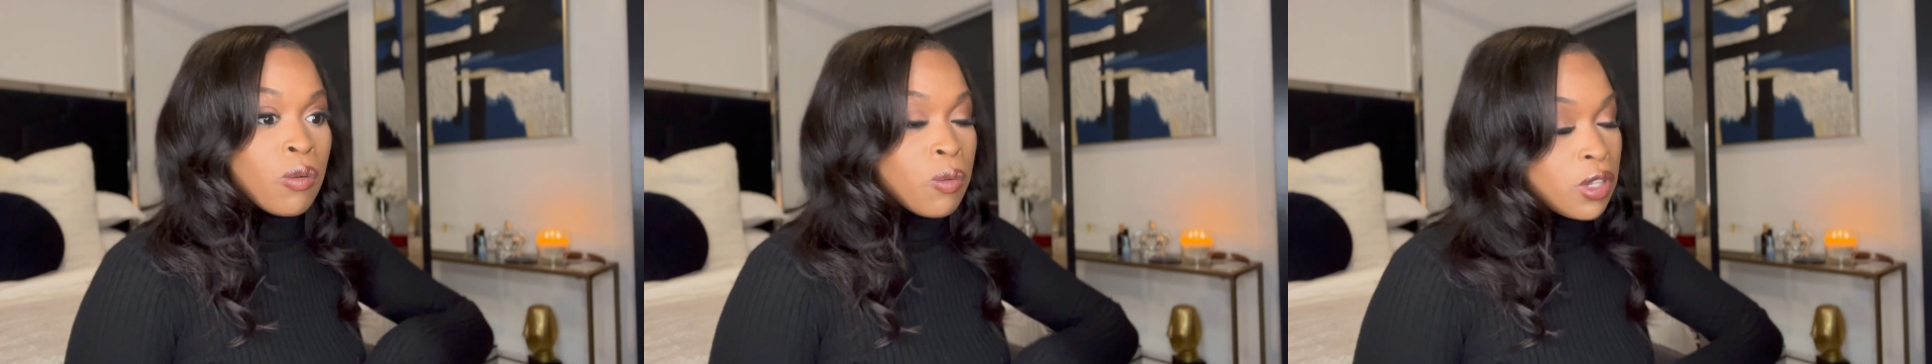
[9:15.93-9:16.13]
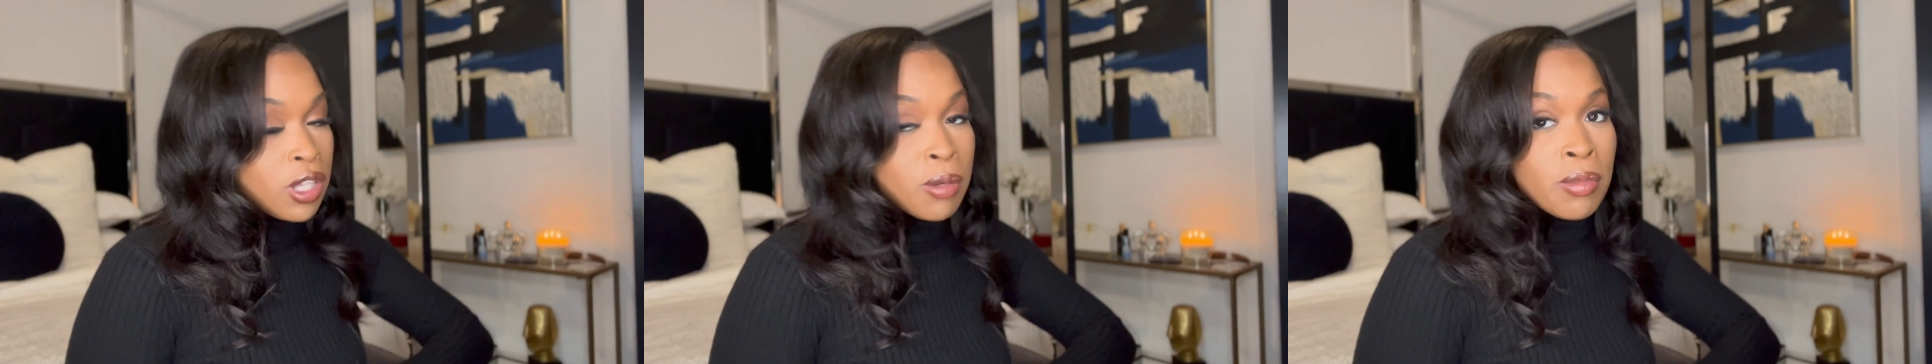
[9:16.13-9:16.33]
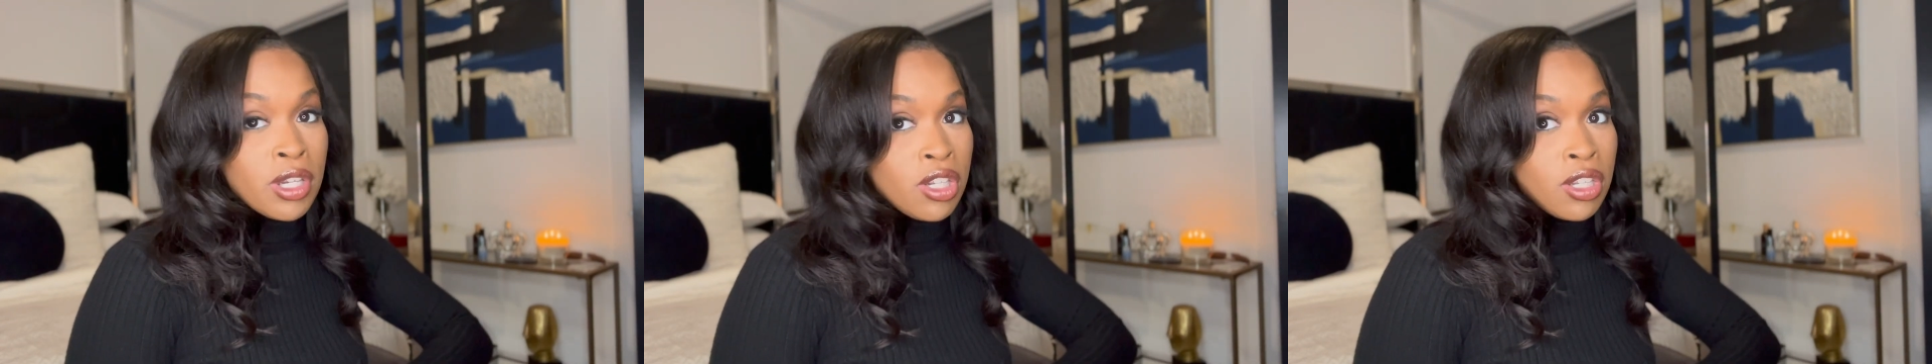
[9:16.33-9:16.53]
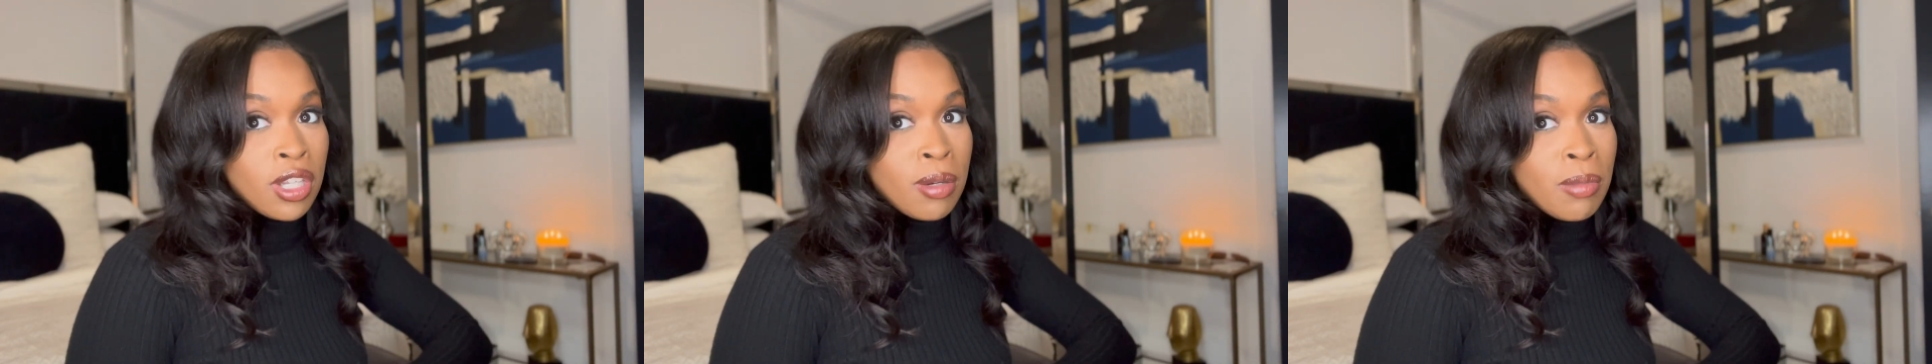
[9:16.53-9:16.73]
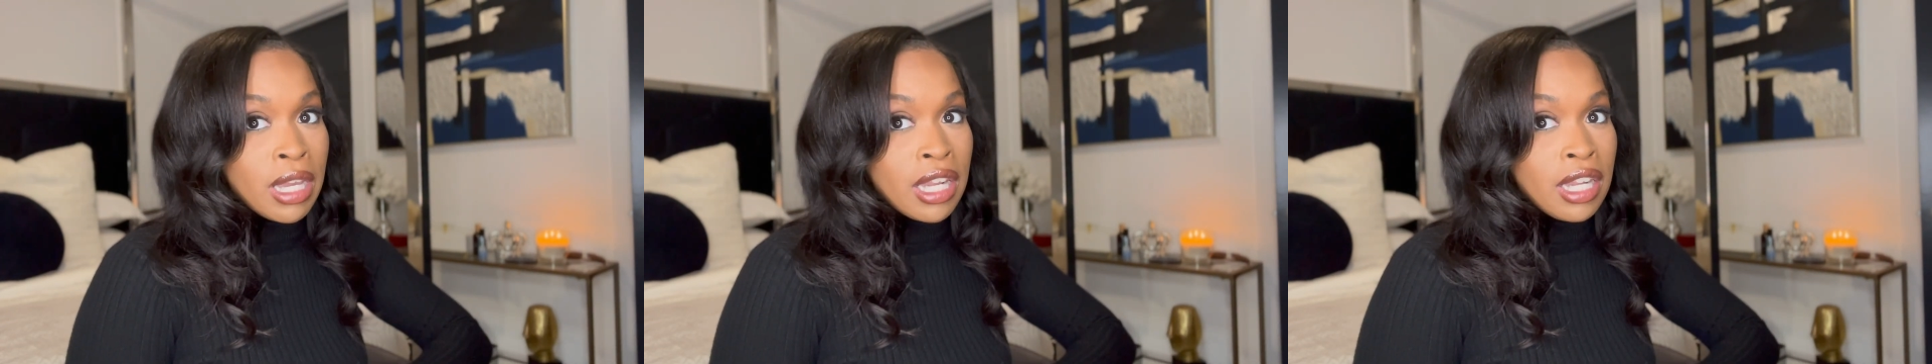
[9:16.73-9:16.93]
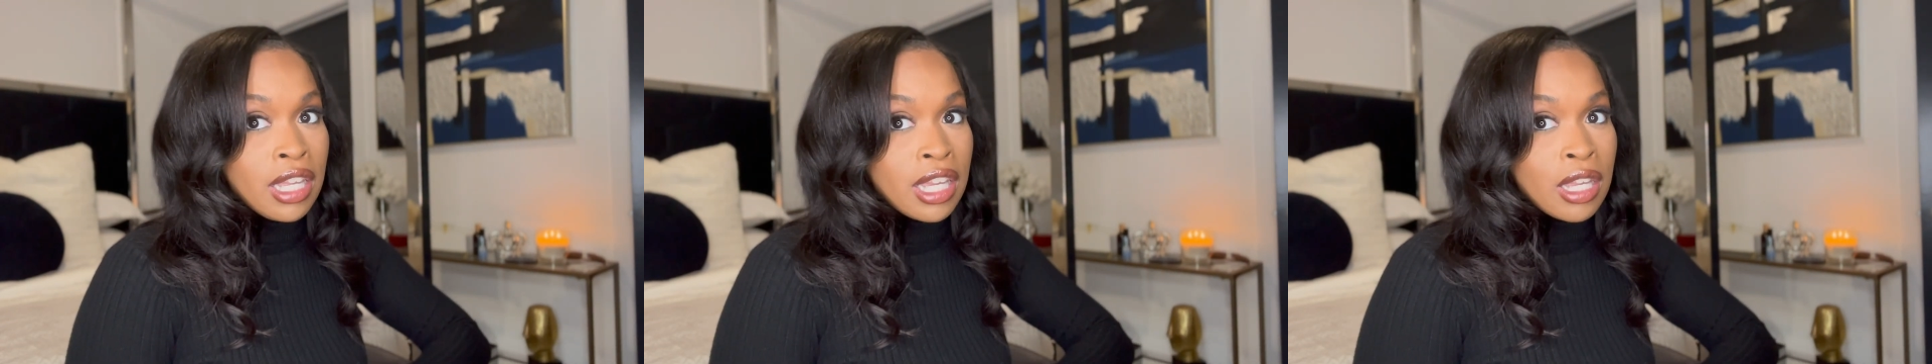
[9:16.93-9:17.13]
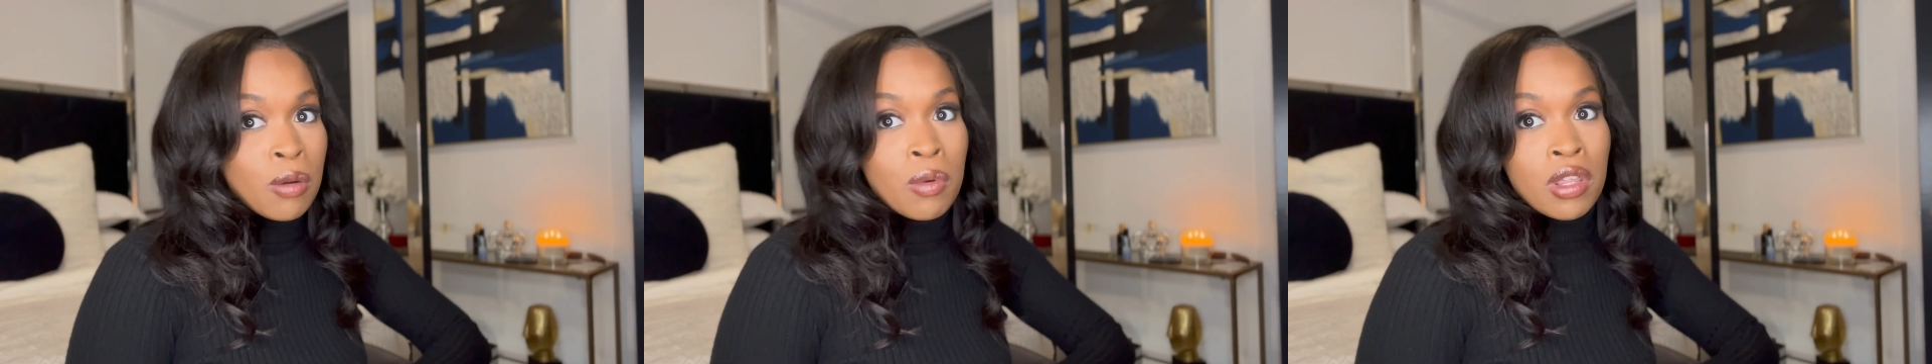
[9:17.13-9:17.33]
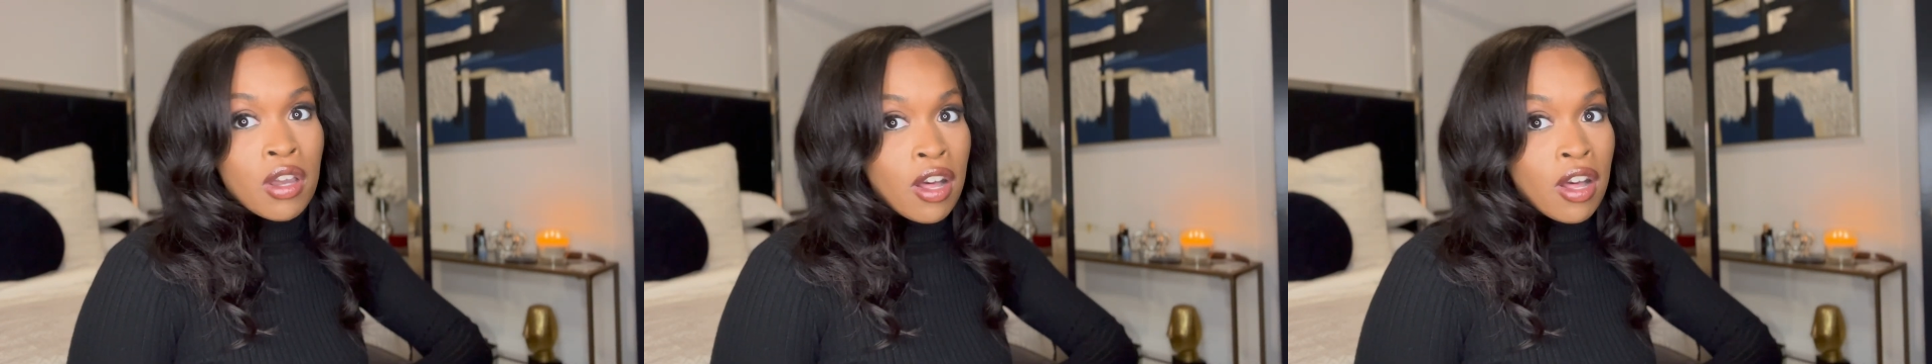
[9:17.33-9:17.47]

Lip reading: Was the Michelin Man again with